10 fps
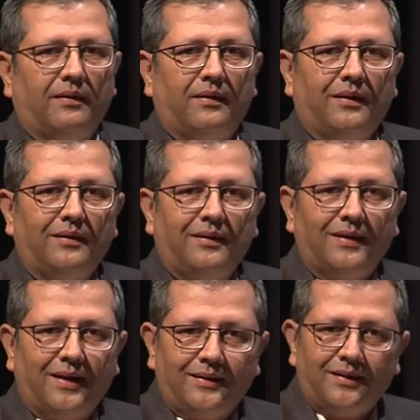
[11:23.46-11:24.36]

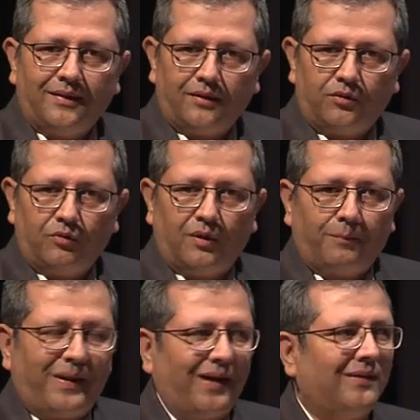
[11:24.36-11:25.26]
integrated into a
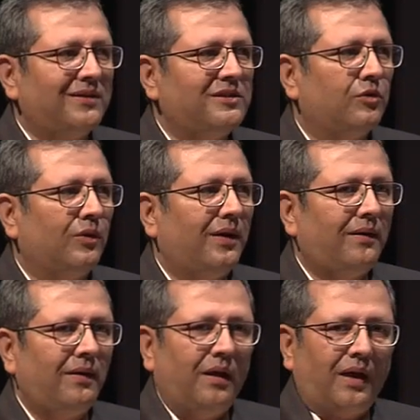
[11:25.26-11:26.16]
practice
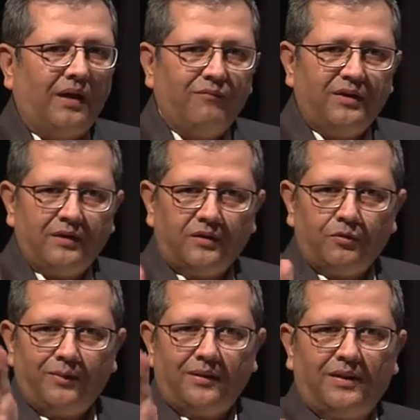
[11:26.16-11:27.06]
unit, and we need to
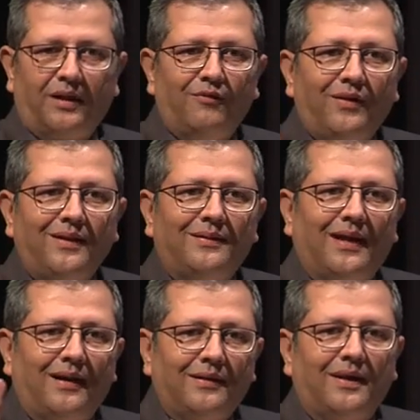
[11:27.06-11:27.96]
be delivering
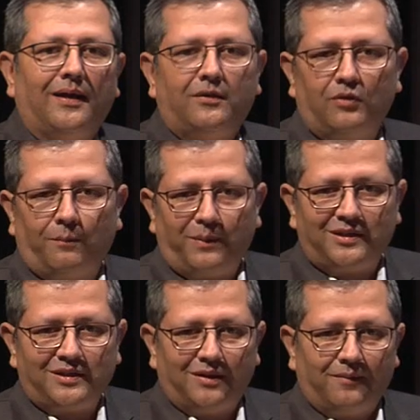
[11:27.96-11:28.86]
that care to the
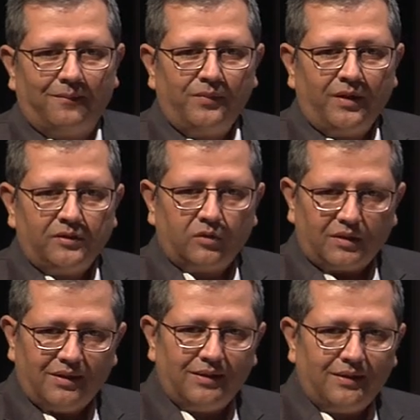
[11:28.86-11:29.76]
patient. So
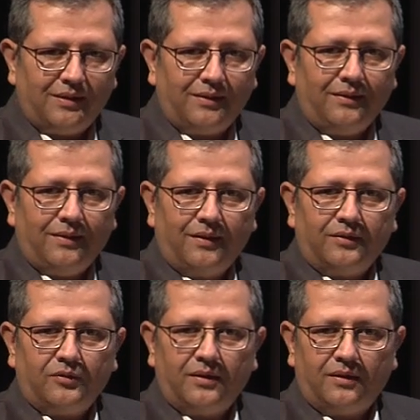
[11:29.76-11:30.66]
clearly,
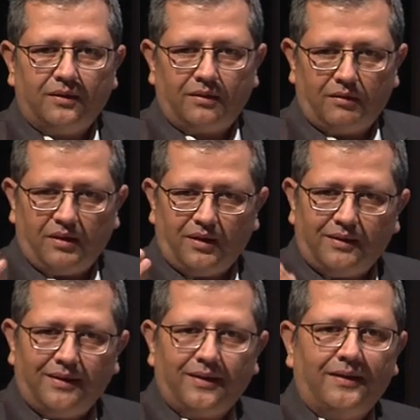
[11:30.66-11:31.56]
the
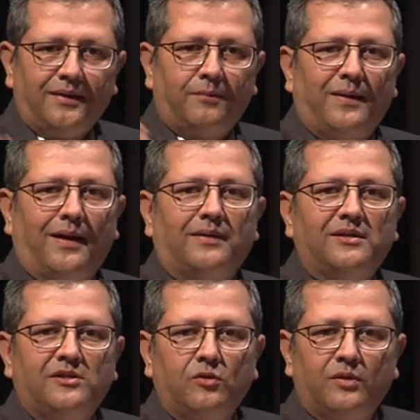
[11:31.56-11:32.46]
integrated
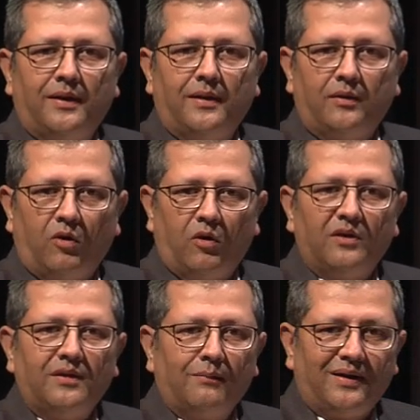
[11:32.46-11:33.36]
practice unit or
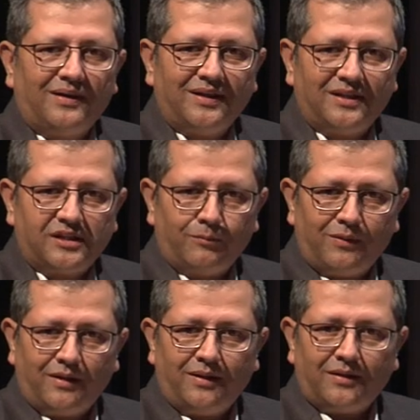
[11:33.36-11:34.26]
the
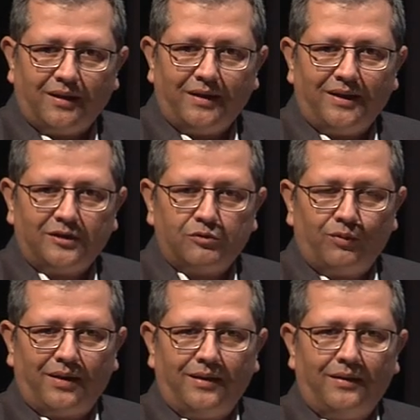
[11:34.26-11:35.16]
multidisciplinary clinics
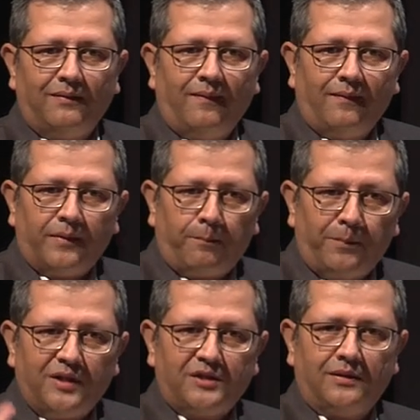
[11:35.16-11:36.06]
wherein the
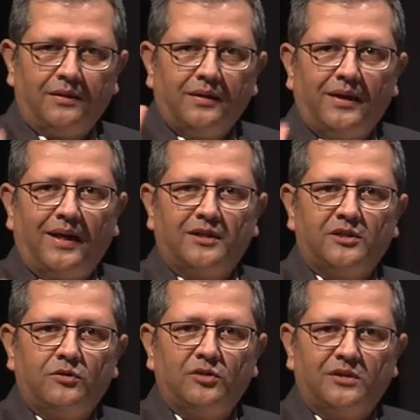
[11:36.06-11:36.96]
patient gets
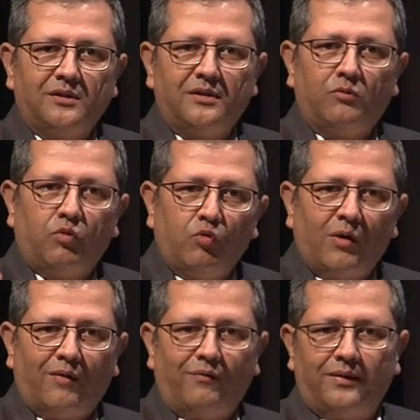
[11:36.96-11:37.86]
to see
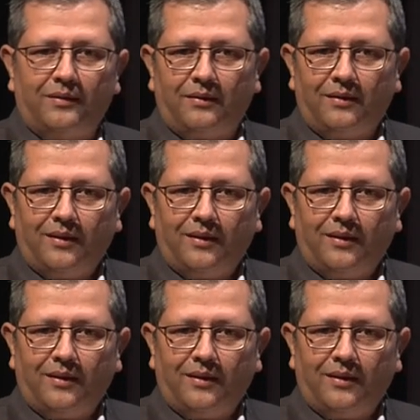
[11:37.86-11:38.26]
whoever